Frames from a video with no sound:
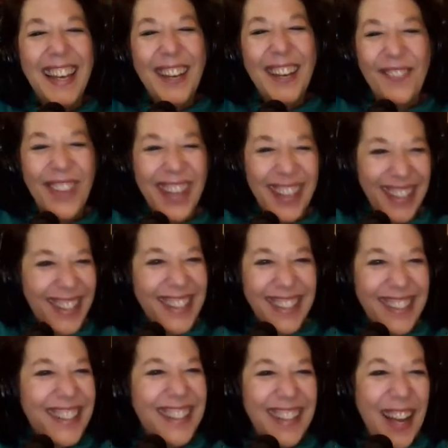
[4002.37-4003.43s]
But it's a
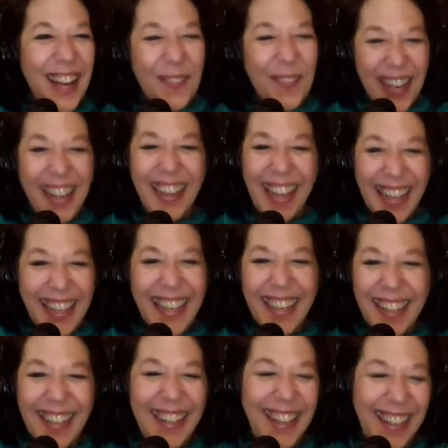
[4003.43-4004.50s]
good job, and I like it,
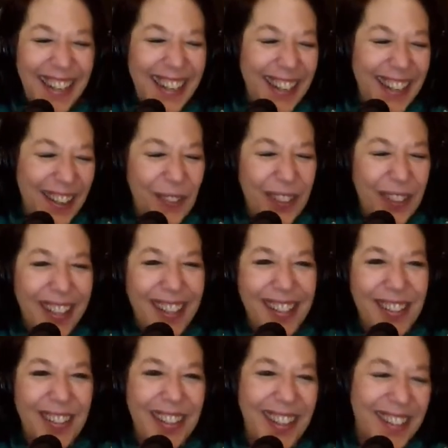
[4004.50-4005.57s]
and I really
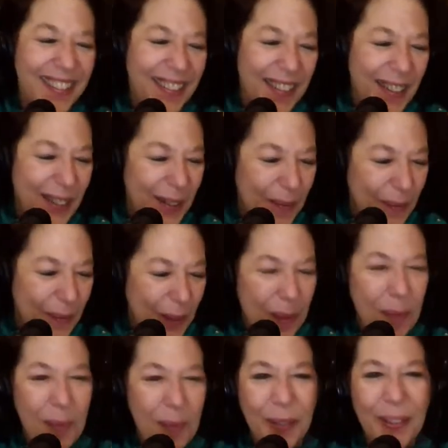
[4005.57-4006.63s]
enjoy it, and the
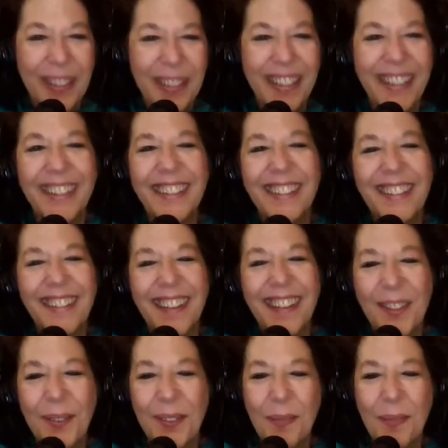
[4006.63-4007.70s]
people are really good, so that's what's